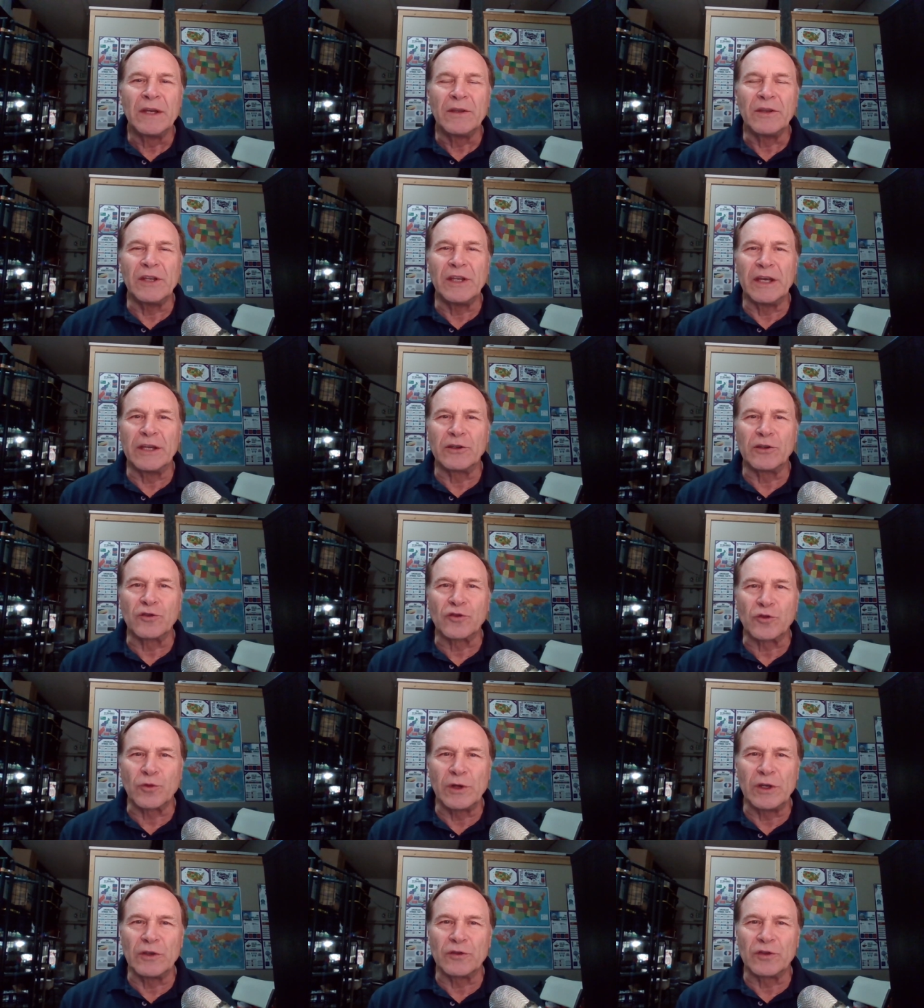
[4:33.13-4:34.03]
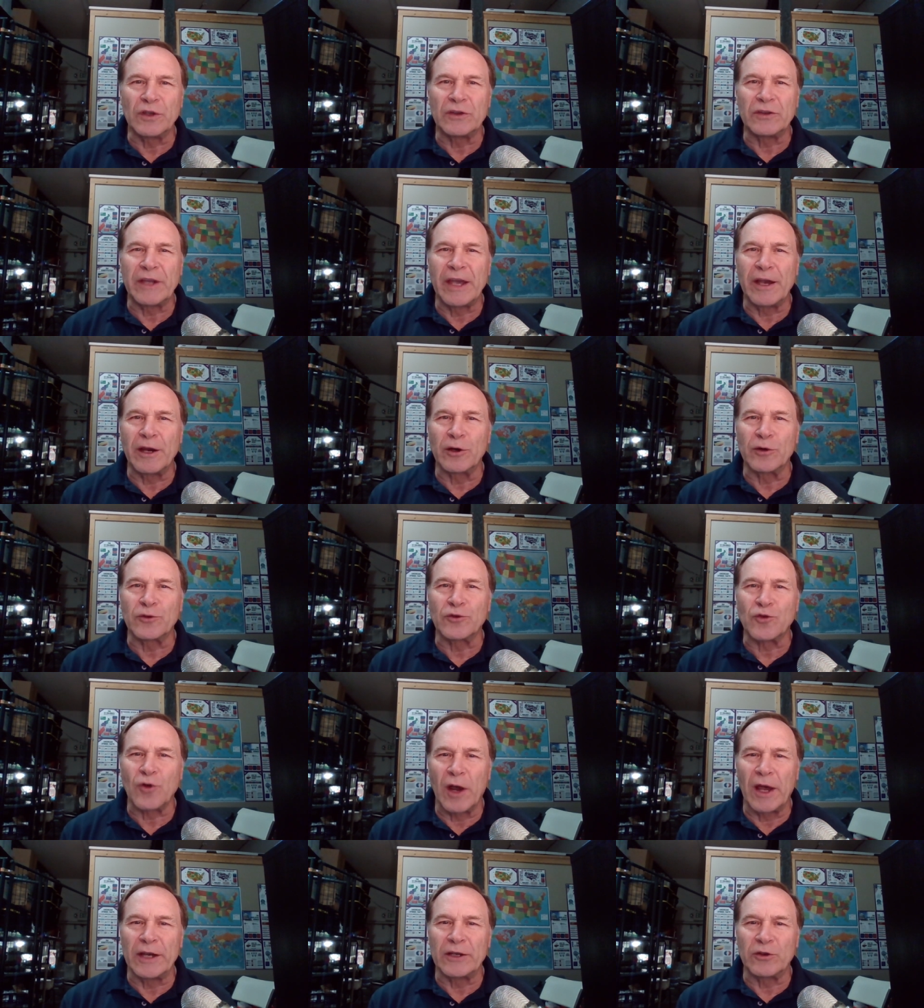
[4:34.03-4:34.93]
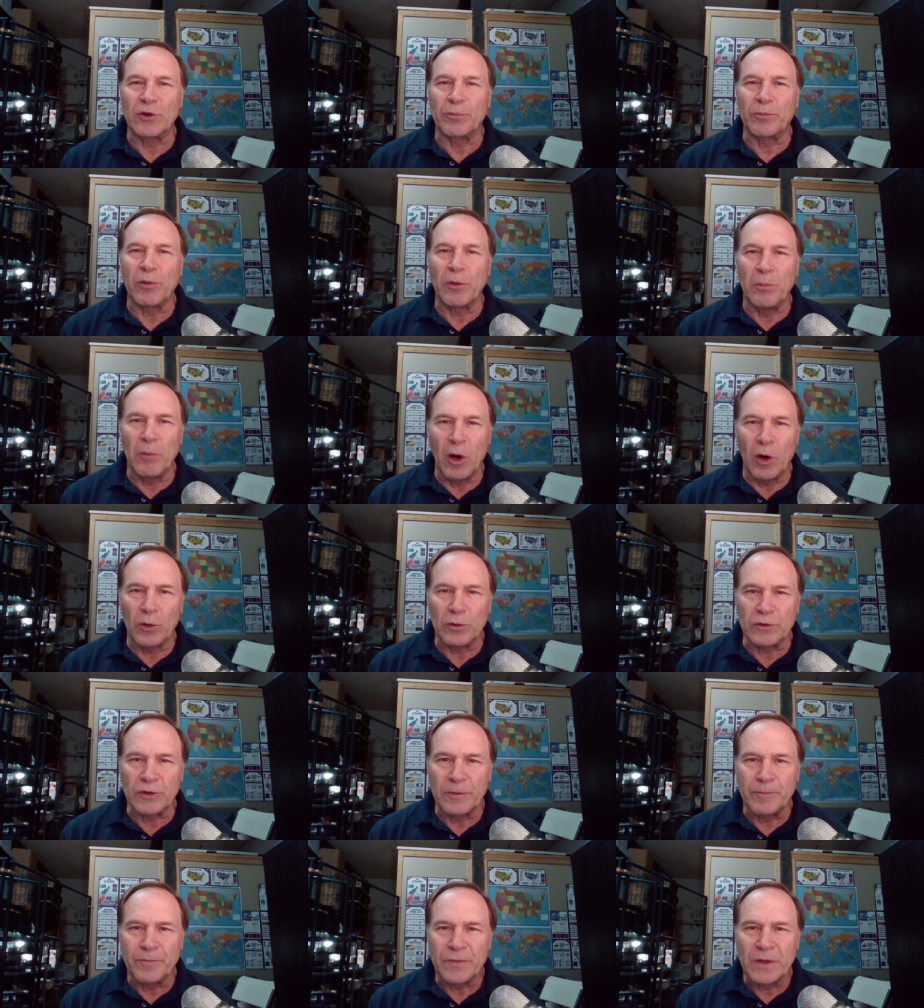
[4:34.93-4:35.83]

the industries that they are trying to promote.